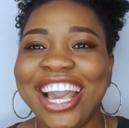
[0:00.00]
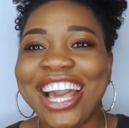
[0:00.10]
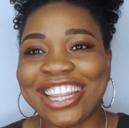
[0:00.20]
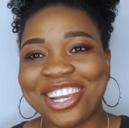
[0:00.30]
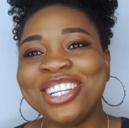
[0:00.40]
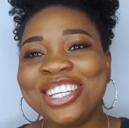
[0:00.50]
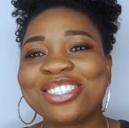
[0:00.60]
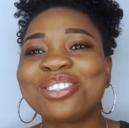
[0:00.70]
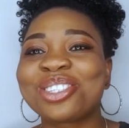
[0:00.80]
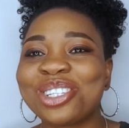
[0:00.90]
they
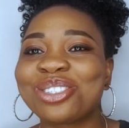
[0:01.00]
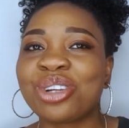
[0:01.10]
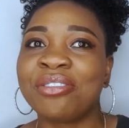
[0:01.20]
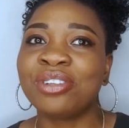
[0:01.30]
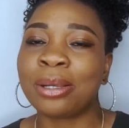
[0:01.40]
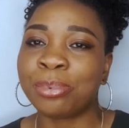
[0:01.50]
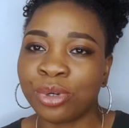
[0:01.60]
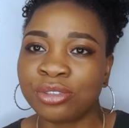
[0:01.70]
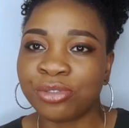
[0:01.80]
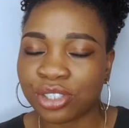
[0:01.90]
need to travel
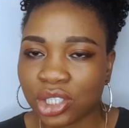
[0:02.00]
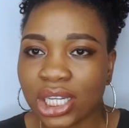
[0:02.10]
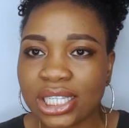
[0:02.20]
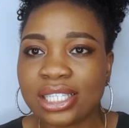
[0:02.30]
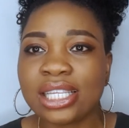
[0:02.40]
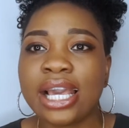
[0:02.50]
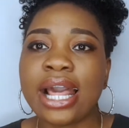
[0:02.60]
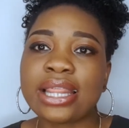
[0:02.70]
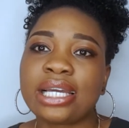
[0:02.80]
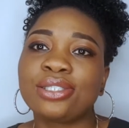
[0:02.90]
abroad for studies,
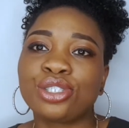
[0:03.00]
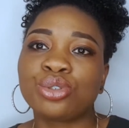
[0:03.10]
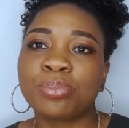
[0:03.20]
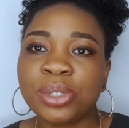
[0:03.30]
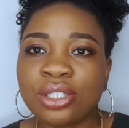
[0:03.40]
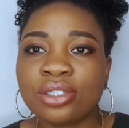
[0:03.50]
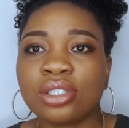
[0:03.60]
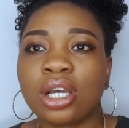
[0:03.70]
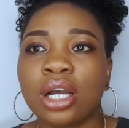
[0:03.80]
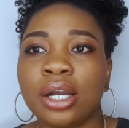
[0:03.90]
that they should please
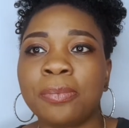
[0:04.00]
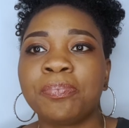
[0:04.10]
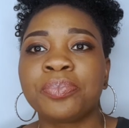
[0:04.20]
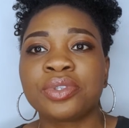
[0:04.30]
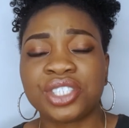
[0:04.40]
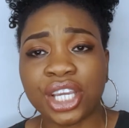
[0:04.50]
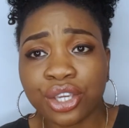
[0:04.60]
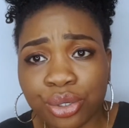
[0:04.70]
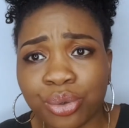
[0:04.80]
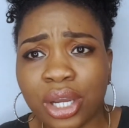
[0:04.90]

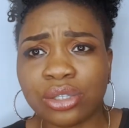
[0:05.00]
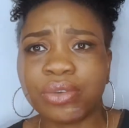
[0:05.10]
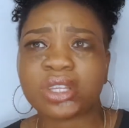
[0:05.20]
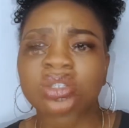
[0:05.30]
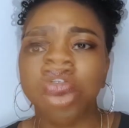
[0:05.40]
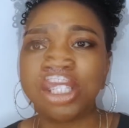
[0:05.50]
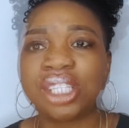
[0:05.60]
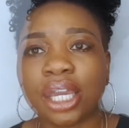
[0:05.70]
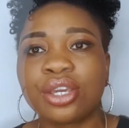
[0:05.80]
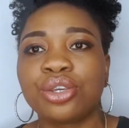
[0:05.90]
check you and all that. So they
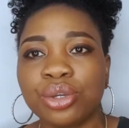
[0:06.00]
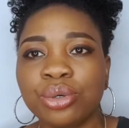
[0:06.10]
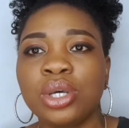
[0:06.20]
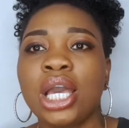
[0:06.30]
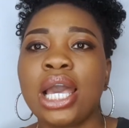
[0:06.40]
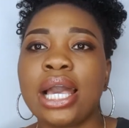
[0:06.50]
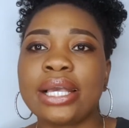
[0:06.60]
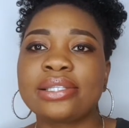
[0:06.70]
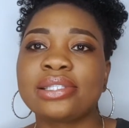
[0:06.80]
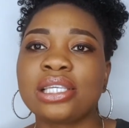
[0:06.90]
check you
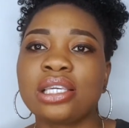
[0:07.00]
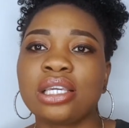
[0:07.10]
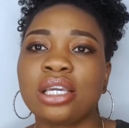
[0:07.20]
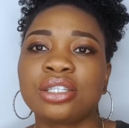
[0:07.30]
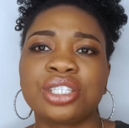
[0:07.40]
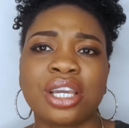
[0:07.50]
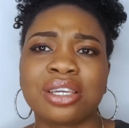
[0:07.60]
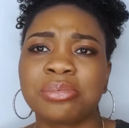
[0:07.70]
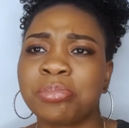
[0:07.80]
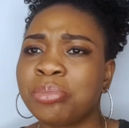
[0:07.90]
and
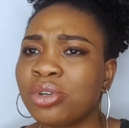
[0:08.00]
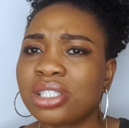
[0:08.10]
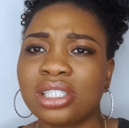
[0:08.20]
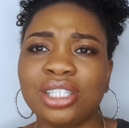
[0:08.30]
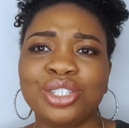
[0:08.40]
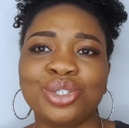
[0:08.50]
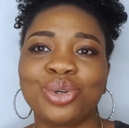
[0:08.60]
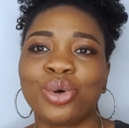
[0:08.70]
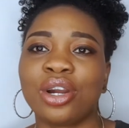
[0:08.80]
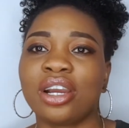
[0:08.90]
check mostly
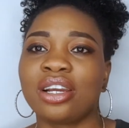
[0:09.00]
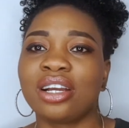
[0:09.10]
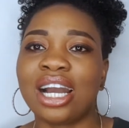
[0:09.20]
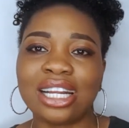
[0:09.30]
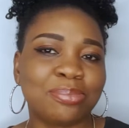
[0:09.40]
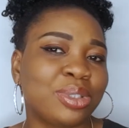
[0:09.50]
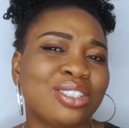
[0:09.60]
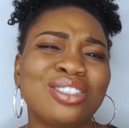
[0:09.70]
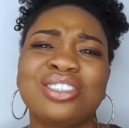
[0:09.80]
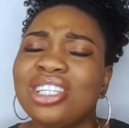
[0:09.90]
your
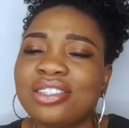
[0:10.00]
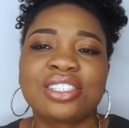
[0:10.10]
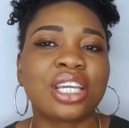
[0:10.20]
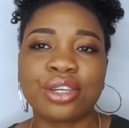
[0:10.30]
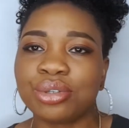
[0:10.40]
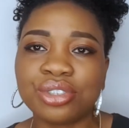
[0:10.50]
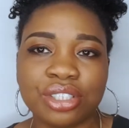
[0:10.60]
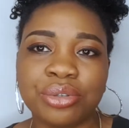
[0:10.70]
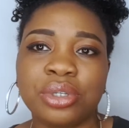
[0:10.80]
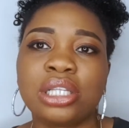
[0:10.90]
heartbeat, just check you in
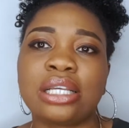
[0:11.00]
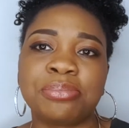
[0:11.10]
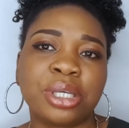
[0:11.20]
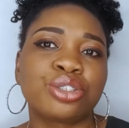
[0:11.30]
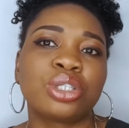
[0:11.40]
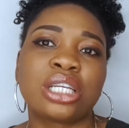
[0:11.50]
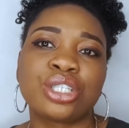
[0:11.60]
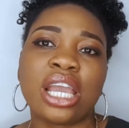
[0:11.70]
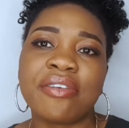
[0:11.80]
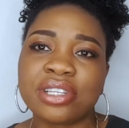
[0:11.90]
general and make sure that
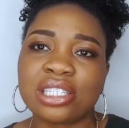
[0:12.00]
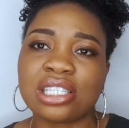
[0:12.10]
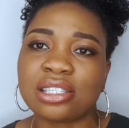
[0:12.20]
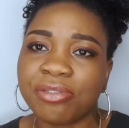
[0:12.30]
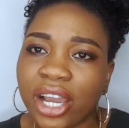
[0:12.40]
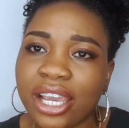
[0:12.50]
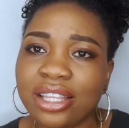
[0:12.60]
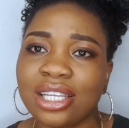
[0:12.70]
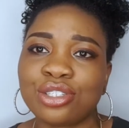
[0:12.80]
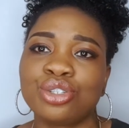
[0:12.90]
everything is fine,
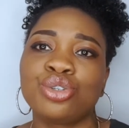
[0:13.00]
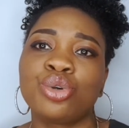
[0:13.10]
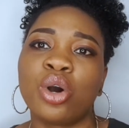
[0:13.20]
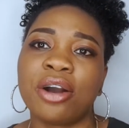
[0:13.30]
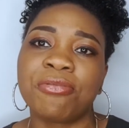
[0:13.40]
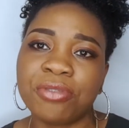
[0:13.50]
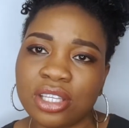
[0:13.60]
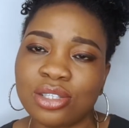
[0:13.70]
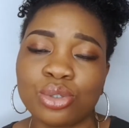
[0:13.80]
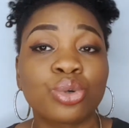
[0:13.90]
that you are
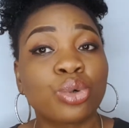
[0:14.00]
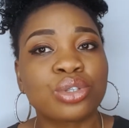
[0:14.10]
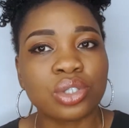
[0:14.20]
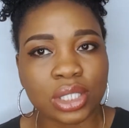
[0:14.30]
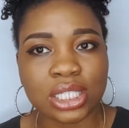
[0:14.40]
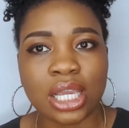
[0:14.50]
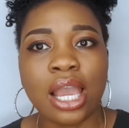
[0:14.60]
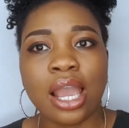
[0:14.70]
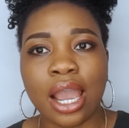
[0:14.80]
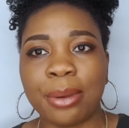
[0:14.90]
fit to go study
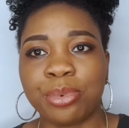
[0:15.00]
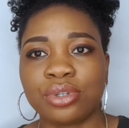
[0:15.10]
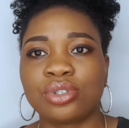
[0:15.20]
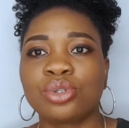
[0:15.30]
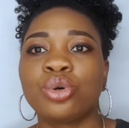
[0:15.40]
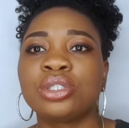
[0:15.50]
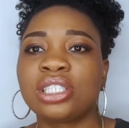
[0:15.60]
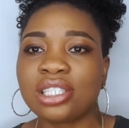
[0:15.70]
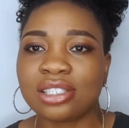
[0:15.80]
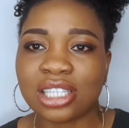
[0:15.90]
abroad. So
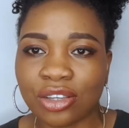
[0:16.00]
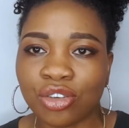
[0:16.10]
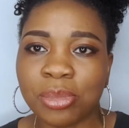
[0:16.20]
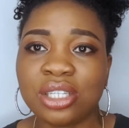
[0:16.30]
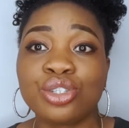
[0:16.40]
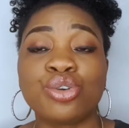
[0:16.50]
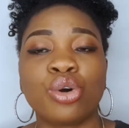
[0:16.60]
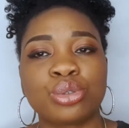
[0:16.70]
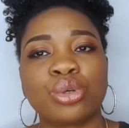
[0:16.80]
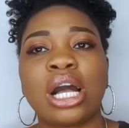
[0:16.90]
this document, you
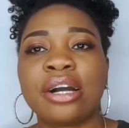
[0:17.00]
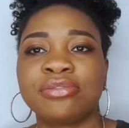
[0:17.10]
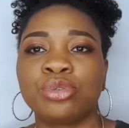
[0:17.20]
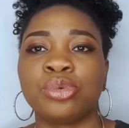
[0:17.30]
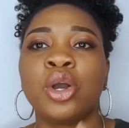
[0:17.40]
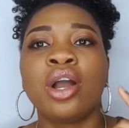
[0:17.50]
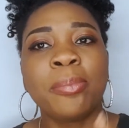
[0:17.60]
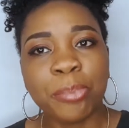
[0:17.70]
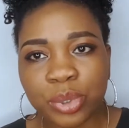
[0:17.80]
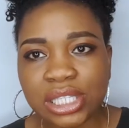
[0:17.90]
also have to
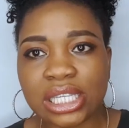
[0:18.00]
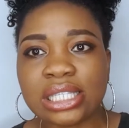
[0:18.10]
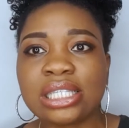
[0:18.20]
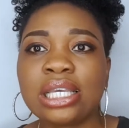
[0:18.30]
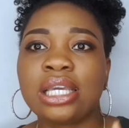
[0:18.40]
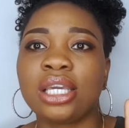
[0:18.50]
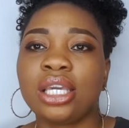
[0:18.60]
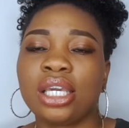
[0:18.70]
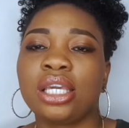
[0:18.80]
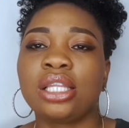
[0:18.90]
put it
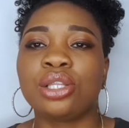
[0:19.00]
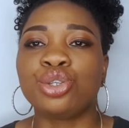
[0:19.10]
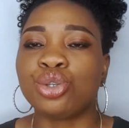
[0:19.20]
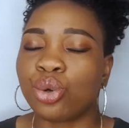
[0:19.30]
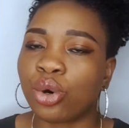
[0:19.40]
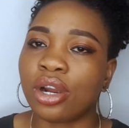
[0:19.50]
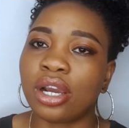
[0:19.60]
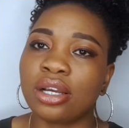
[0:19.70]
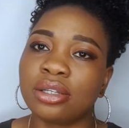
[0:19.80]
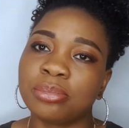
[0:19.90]
in
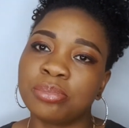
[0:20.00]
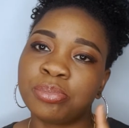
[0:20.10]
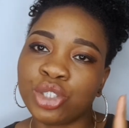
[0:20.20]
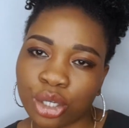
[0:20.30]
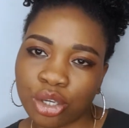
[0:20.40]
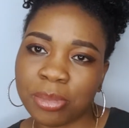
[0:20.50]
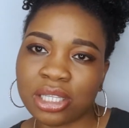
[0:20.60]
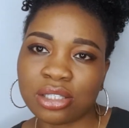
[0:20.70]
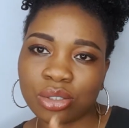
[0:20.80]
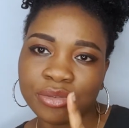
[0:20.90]
your
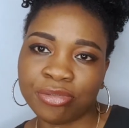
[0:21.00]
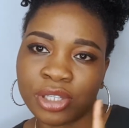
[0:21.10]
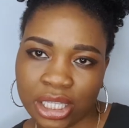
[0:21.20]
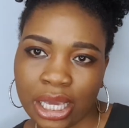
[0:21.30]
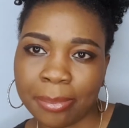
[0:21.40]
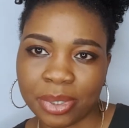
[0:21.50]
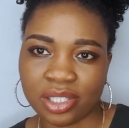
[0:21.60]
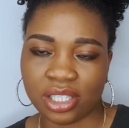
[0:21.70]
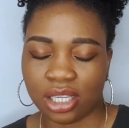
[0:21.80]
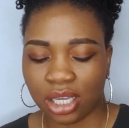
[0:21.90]
documents for the
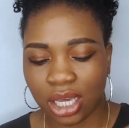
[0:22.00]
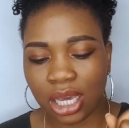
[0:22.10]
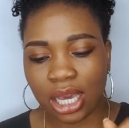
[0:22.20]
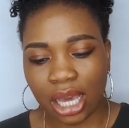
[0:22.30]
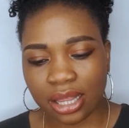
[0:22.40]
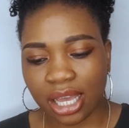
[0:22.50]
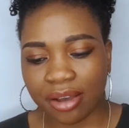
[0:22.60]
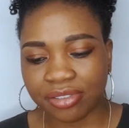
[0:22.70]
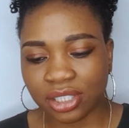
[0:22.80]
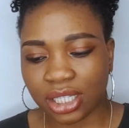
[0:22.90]
embassy. And
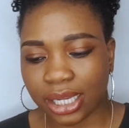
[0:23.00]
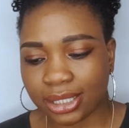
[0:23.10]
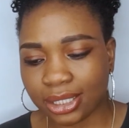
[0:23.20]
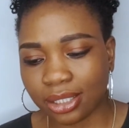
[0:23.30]
after that,